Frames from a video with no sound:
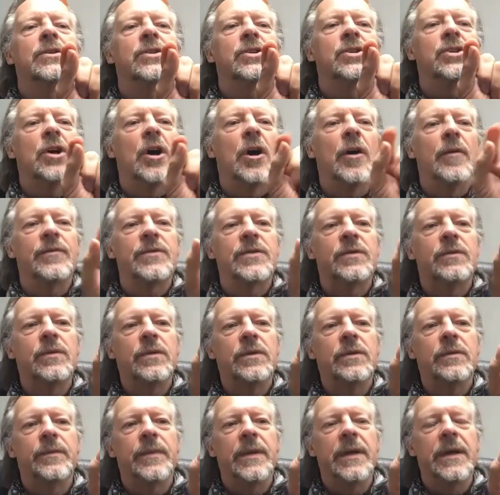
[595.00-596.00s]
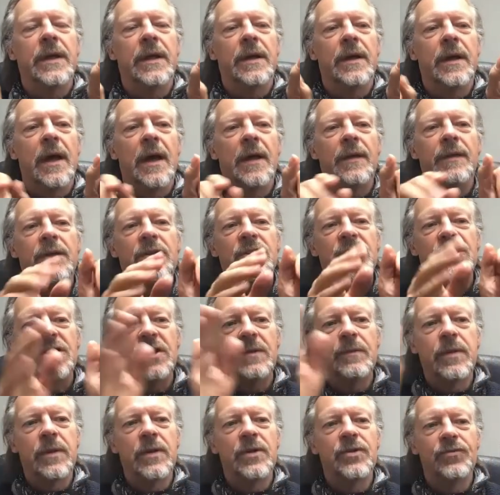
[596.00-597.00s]
sharps would appear, and the
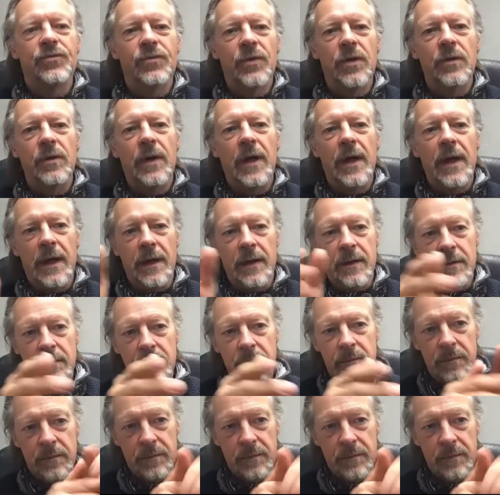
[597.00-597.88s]
simplest root in